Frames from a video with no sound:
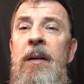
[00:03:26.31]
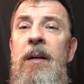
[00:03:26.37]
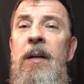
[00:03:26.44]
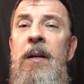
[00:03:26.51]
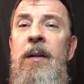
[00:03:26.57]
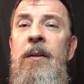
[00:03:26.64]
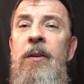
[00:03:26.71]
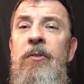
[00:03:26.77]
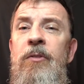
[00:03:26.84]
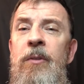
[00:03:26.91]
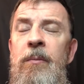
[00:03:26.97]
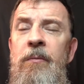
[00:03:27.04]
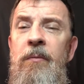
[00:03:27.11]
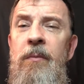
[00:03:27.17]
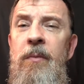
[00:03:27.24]
uh, there's
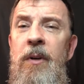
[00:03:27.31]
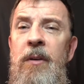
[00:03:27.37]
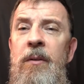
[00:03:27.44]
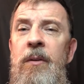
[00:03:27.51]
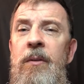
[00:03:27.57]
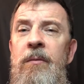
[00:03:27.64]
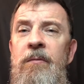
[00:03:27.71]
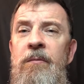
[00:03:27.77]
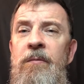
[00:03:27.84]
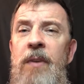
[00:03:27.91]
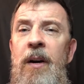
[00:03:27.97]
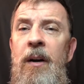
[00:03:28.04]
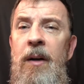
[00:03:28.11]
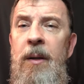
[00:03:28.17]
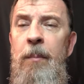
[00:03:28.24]
some
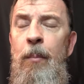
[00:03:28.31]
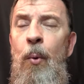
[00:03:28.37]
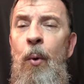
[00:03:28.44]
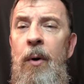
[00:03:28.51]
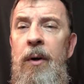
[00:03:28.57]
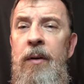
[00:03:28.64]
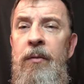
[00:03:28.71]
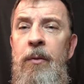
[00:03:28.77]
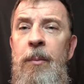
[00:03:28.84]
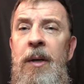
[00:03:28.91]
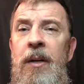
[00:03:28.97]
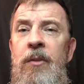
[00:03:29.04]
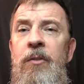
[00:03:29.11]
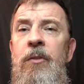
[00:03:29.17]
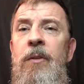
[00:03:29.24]
very important
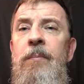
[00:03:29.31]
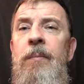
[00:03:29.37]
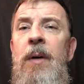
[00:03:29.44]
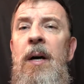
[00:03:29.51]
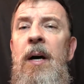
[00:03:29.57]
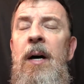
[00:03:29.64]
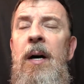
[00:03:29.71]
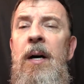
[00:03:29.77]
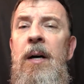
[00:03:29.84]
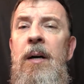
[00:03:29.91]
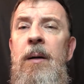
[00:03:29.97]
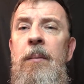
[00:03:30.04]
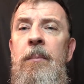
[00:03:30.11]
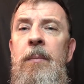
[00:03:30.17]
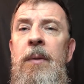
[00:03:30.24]
information.
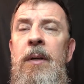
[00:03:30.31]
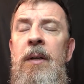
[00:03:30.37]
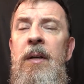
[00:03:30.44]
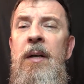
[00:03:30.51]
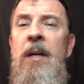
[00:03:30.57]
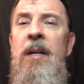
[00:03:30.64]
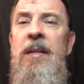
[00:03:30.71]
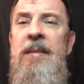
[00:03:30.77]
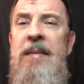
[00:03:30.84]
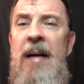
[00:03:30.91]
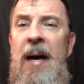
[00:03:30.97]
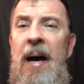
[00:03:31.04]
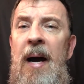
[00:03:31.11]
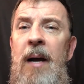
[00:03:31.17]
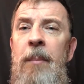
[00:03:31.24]
Um,
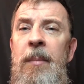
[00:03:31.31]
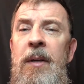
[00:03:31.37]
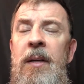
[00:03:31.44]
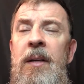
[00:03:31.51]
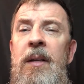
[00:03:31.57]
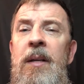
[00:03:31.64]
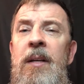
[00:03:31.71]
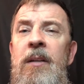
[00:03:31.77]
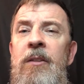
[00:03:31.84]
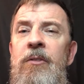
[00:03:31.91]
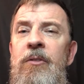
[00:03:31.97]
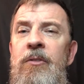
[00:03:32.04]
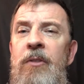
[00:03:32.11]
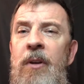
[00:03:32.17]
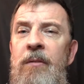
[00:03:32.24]
timing
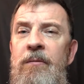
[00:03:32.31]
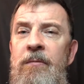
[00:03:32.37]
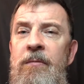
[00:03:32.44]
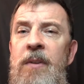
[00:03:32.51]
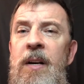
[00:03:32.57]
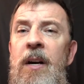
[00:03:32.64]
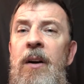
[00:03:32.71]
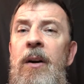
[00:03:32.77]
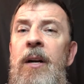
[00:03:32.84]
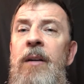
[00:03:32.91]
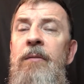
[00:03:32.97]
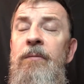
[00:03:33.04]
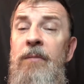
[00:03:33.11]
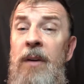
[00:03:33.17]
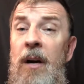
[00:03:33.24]
is very,
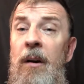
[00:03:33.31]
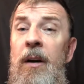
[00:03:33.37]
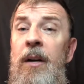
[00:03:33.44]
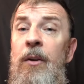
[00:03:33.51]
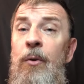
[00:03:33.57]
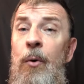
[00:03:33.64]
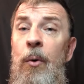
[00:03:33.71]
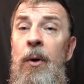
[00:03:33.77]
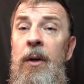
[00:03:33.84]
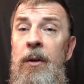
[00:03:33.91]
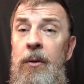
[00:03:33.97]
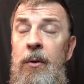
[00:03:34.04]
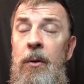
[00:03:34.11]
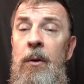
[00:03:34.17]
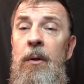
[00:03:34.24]
very
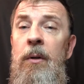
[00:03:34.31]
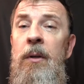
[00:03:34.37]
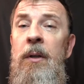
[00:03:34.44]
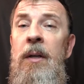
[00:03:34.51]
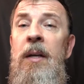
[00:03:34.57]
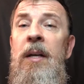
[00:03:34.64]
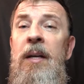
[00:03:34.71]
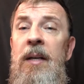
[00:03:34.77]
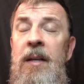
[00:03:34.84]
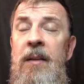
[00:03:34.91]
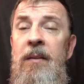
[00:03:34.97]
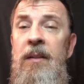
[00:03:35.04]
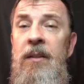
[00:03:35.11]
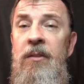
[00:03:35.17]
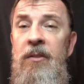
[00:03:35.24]
critical
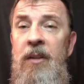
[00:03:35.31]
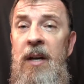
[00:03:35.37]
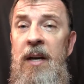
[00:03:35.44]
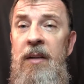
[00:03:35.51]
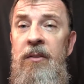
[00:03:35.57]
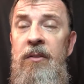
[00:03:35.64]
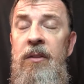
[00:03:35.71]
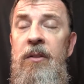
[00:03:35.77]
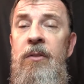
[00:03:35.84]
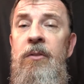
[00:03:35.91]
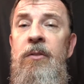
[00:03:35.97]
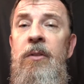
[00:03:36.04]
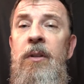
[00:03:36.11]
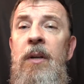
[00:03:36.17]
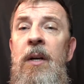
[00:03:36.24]
in these cases.